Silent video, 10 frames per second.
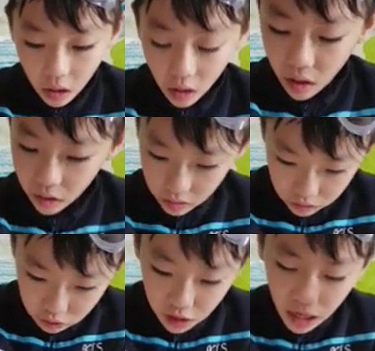
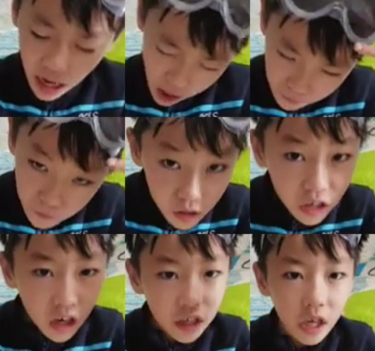Oh, I
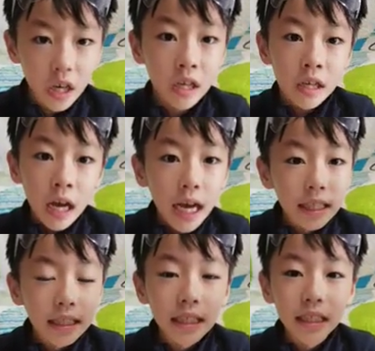forgot. I
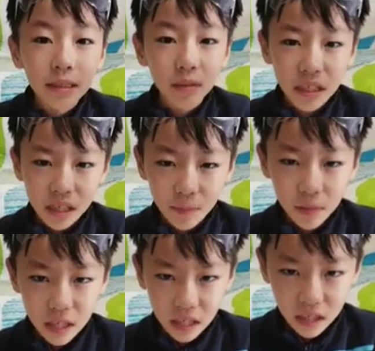think I'm getting
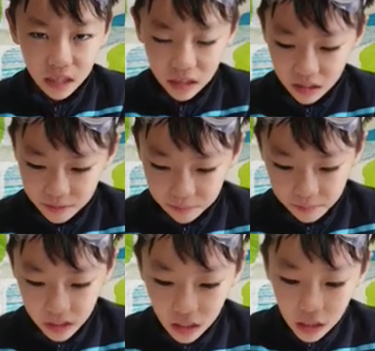complicated.
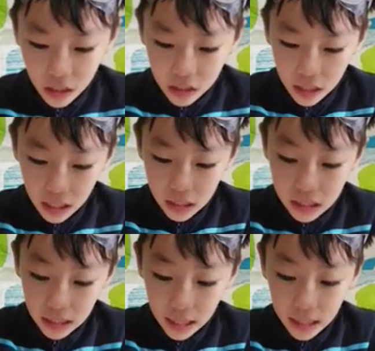
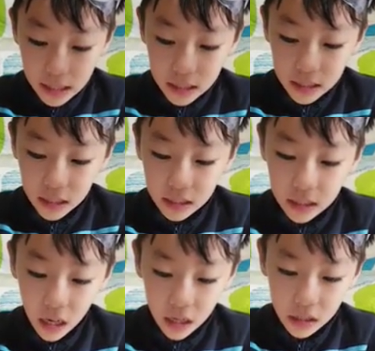This is the
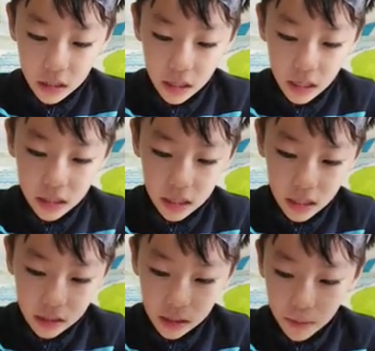sun. This
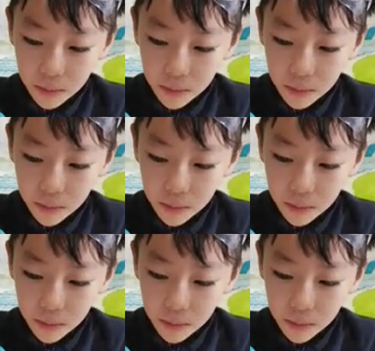is